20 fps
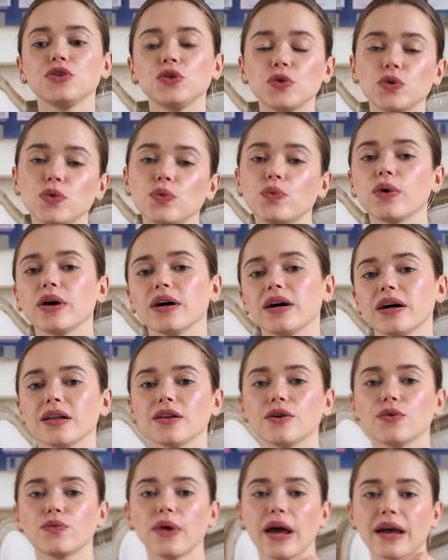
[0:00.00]
you
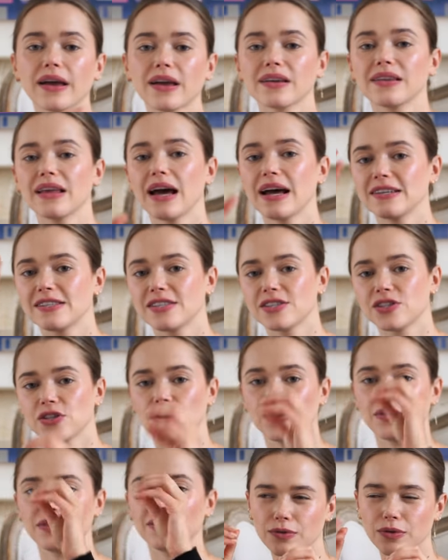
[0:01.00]
will recognize
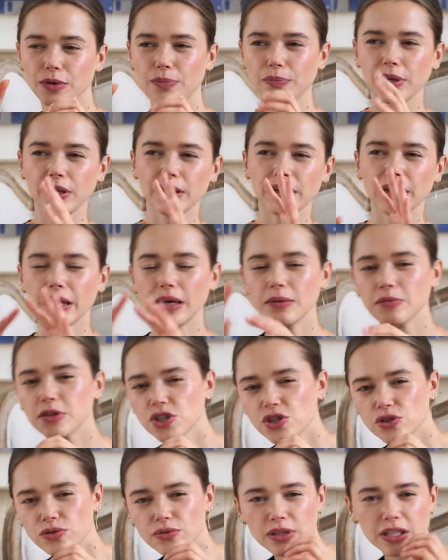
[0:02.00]
certain repeating
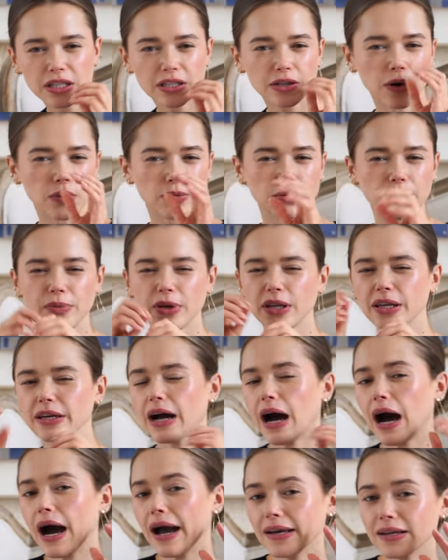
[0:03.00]
imagery or repeating
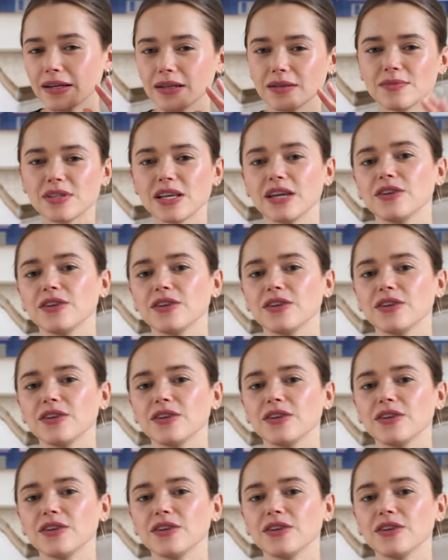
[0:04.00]
items,